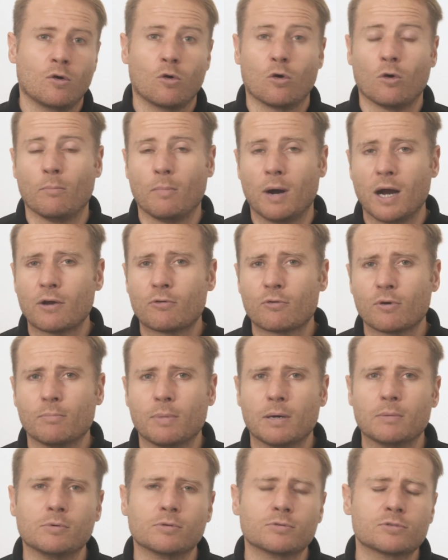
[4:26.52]
or
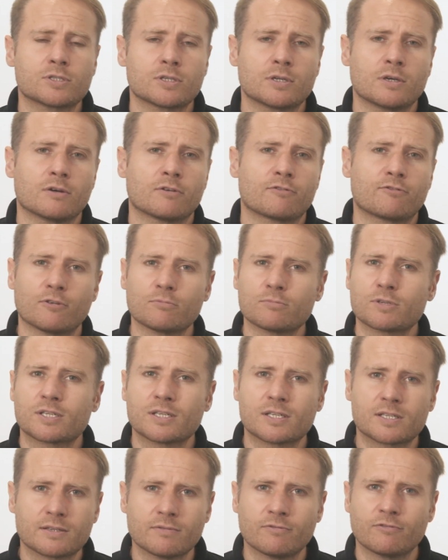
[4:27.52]
microbubbles from
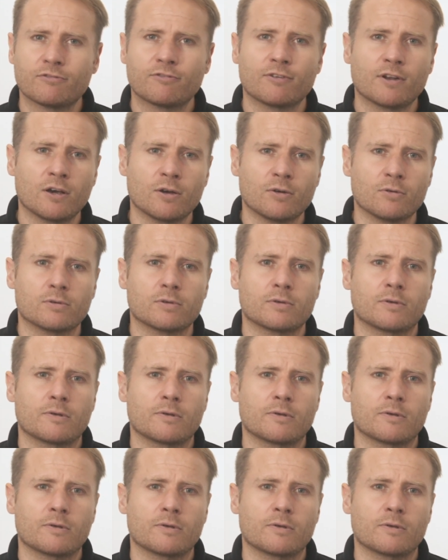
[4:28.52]
system flow.